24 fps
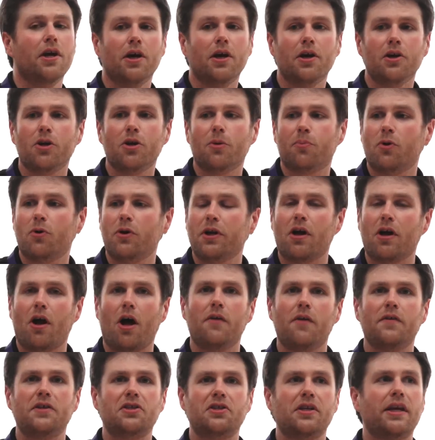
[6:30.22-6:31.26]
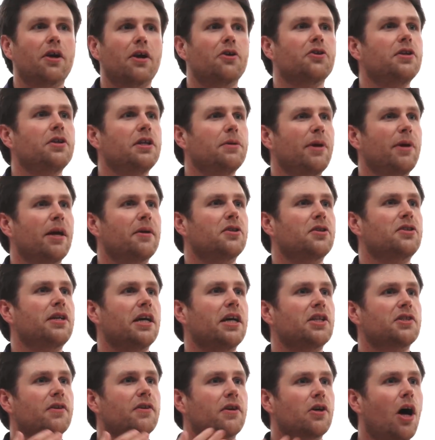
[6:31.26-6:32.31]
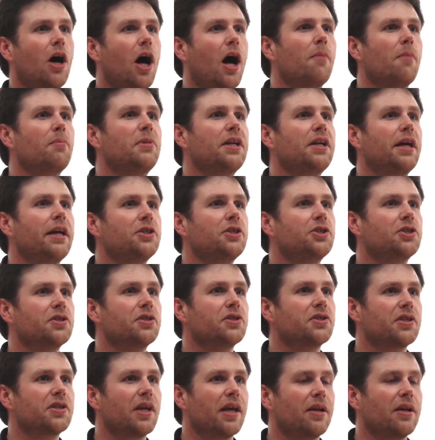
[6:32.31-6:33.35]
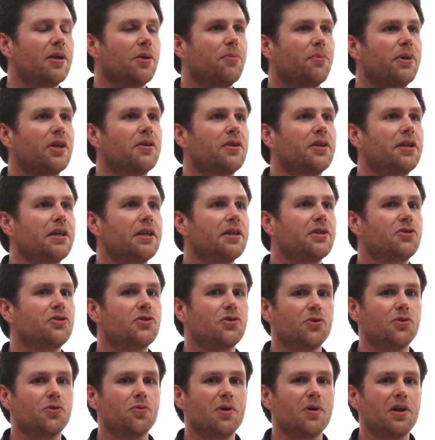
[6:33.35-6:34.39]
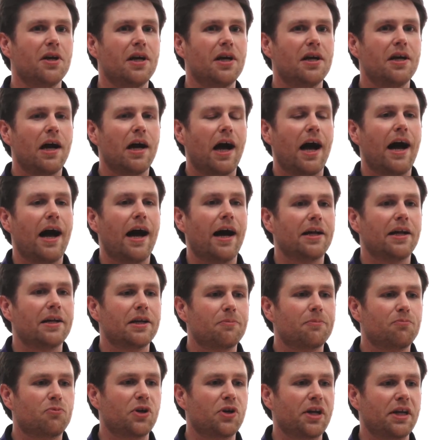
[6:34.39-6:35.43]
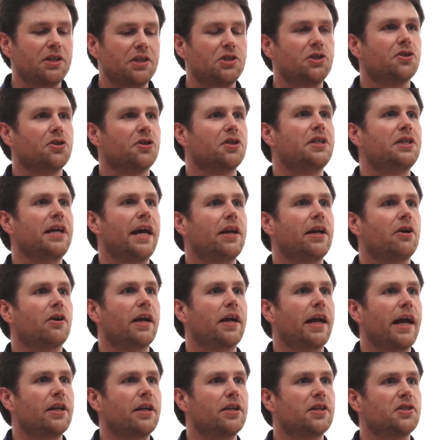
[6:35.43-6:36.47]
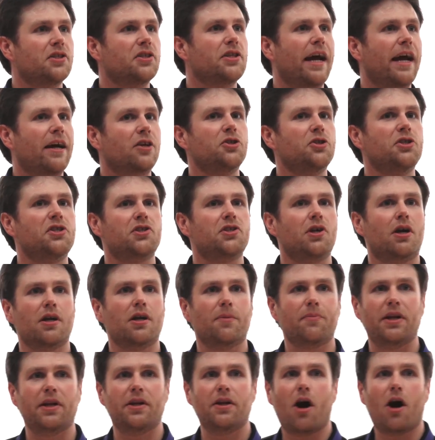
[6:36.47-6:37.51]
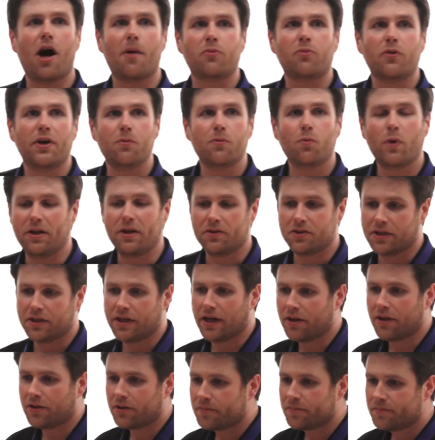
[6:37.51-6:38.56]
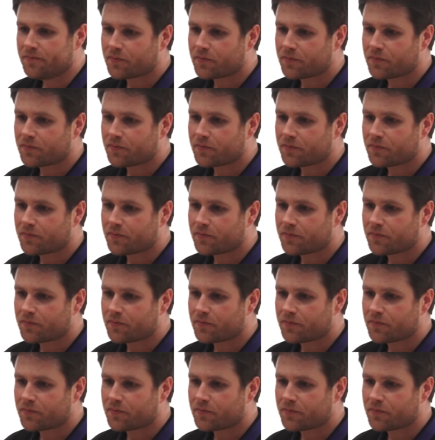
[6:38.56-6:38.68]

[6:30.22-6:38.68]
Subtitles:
You're putting all this together, and you need to be able to test combinations and the ability to bring into your container, and does it actually start up and operate well together.